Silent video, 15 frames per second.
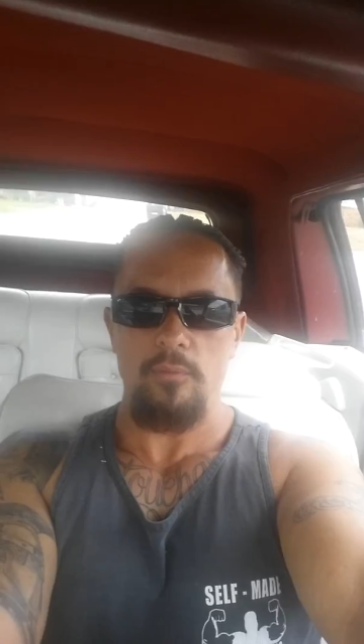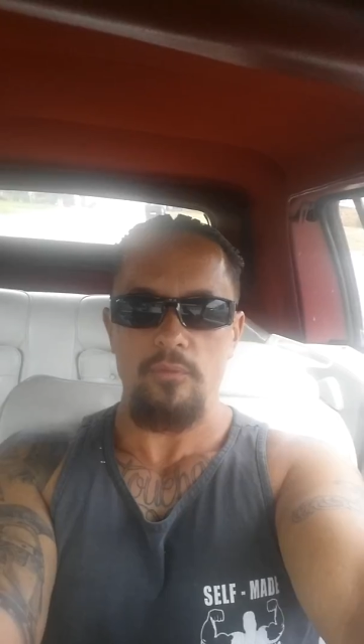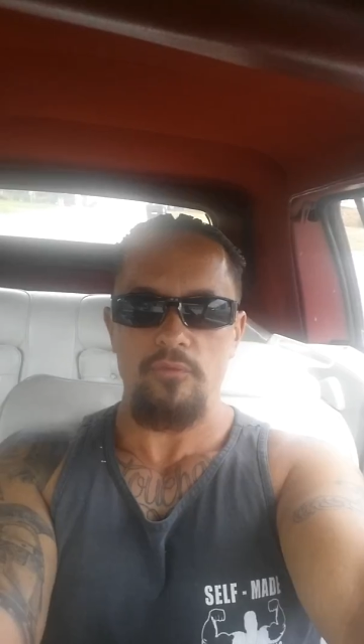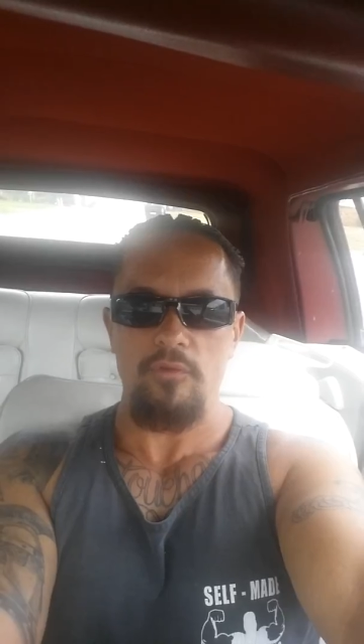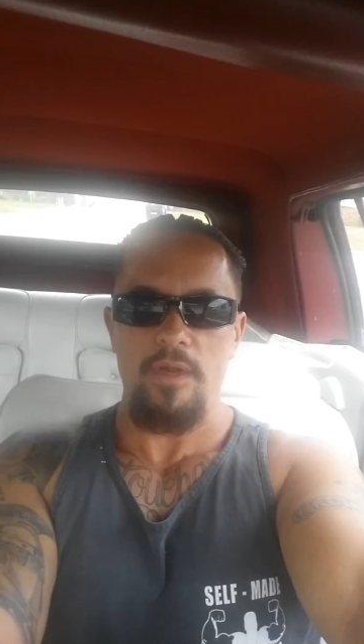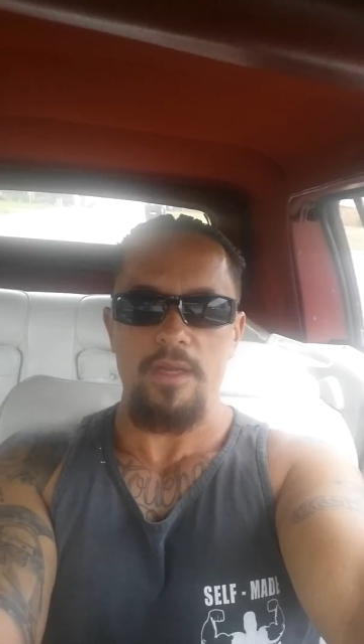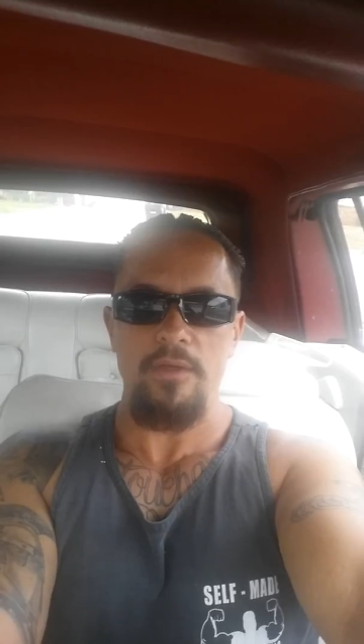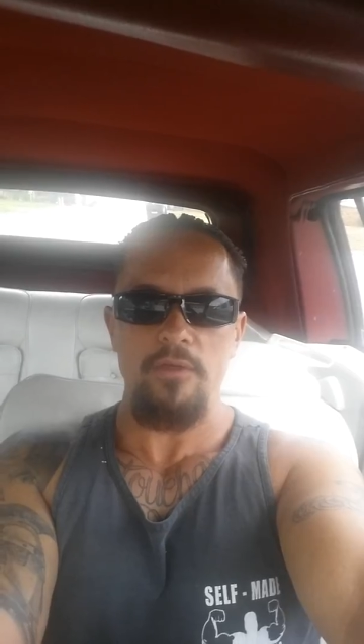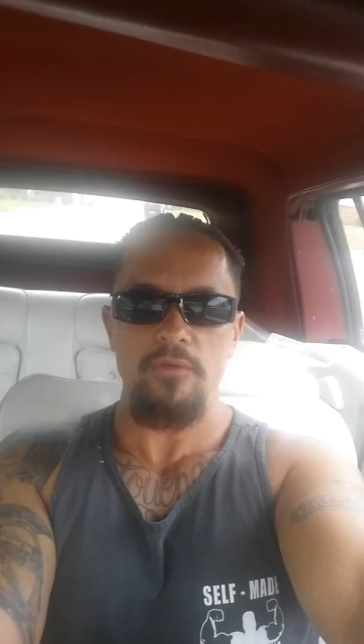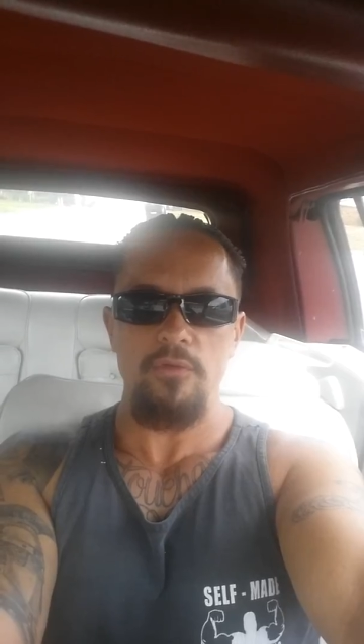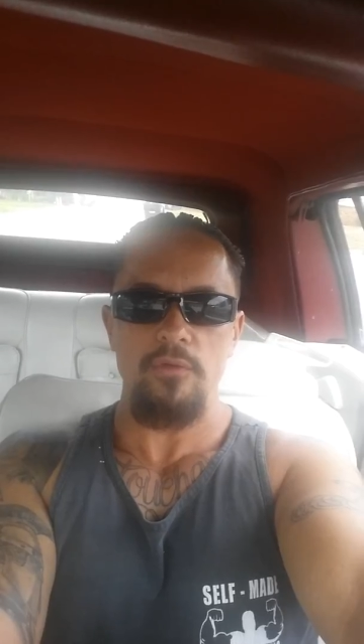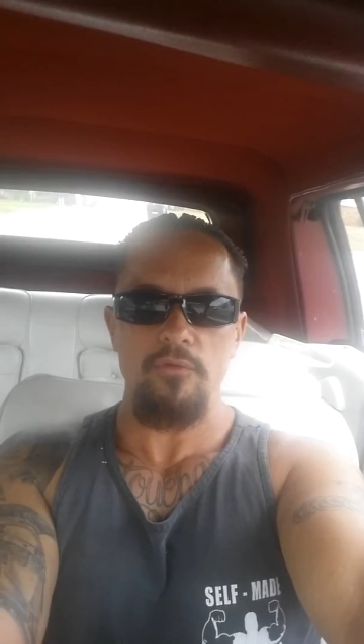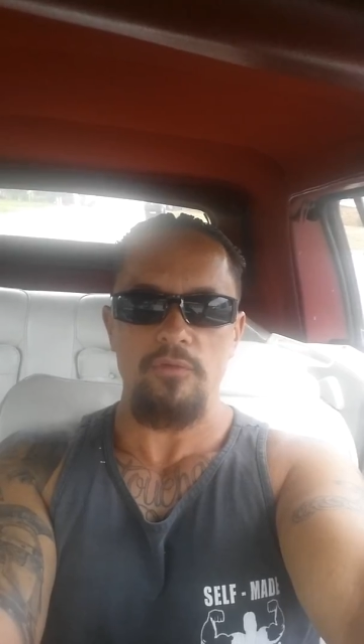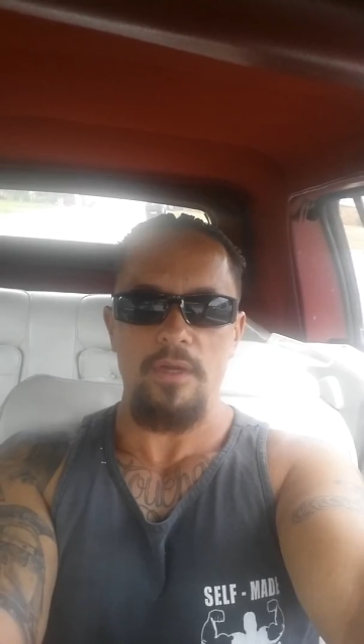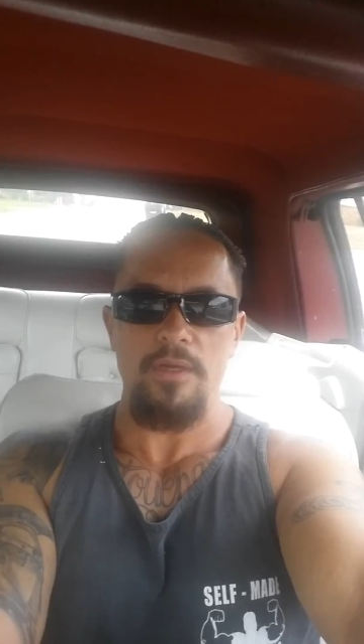were trying
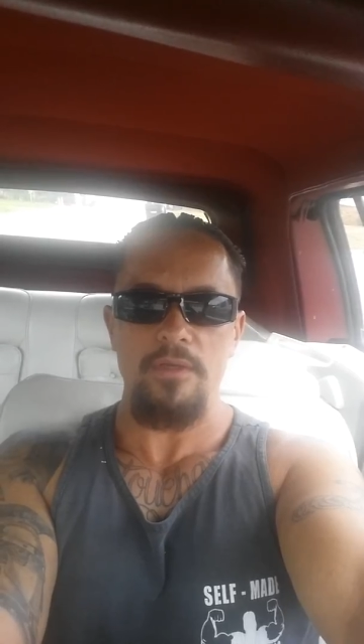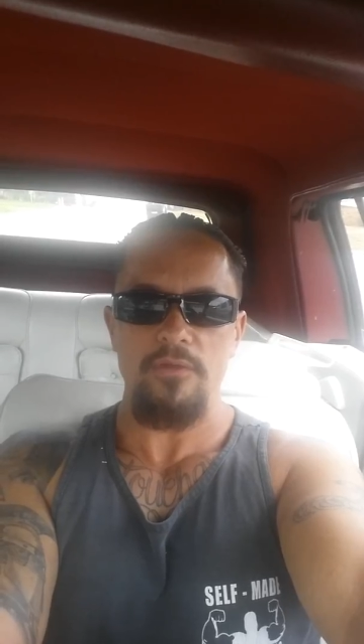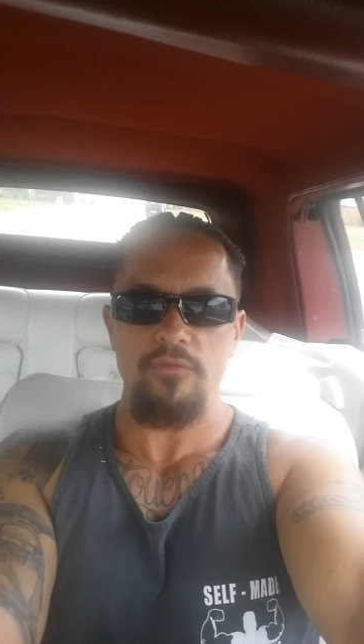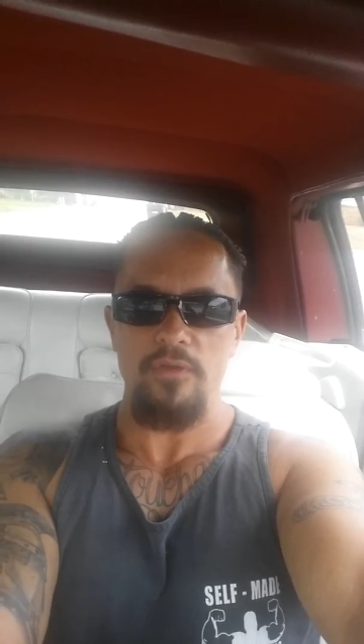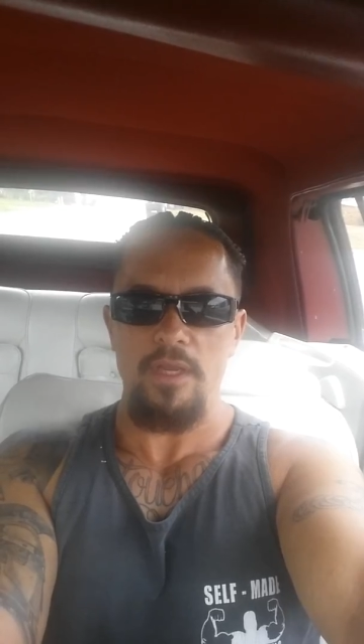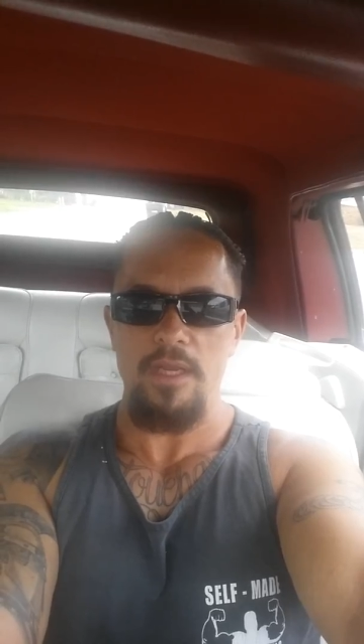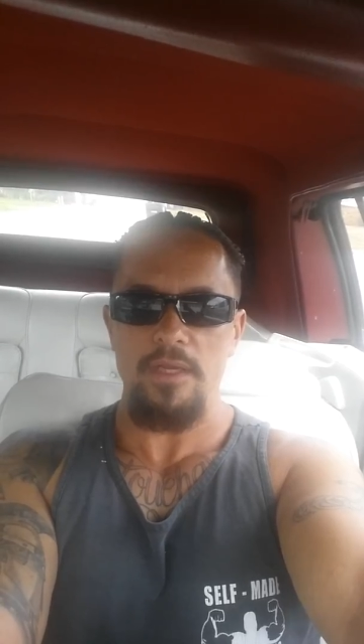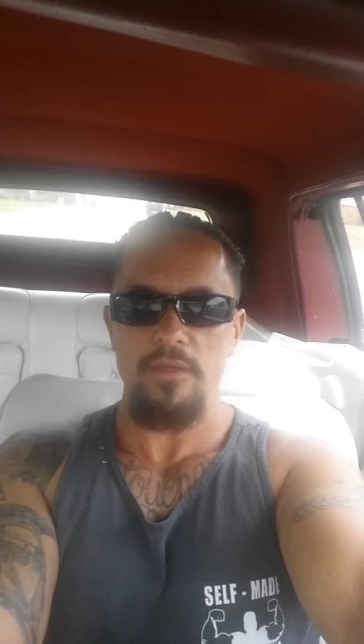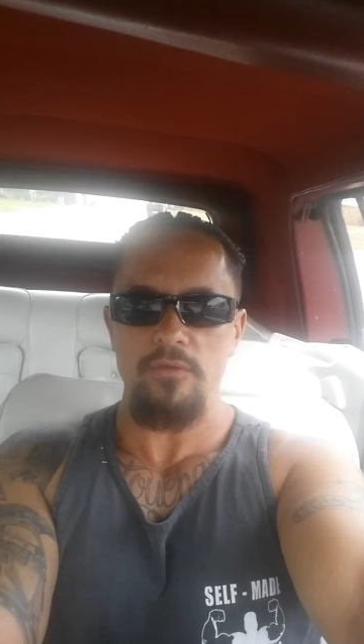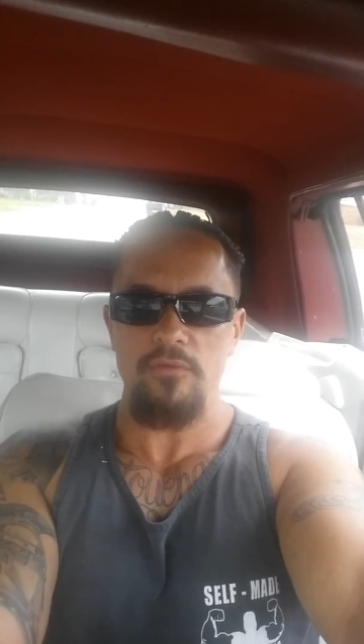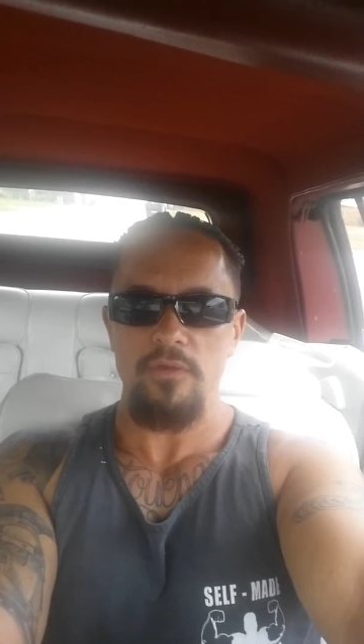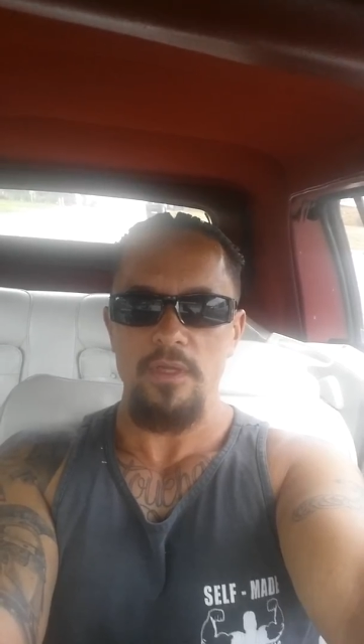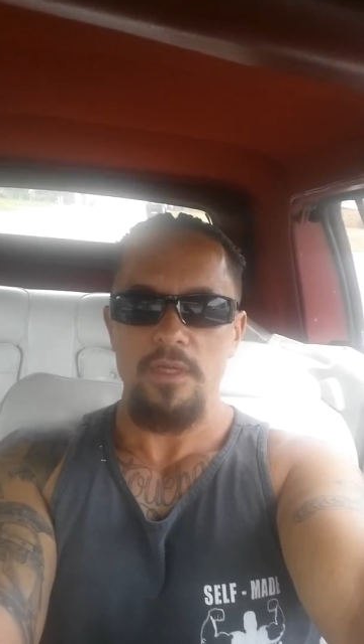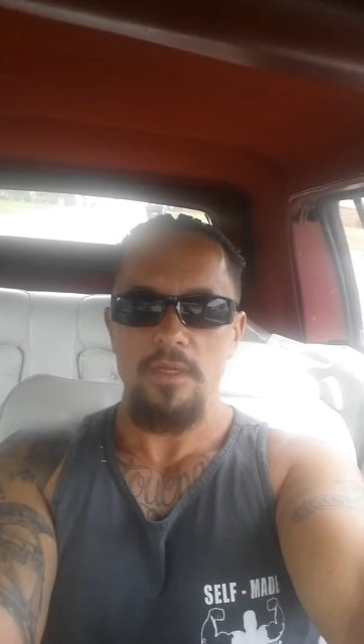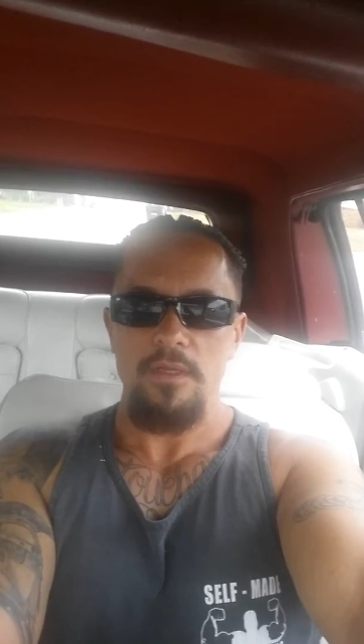to change.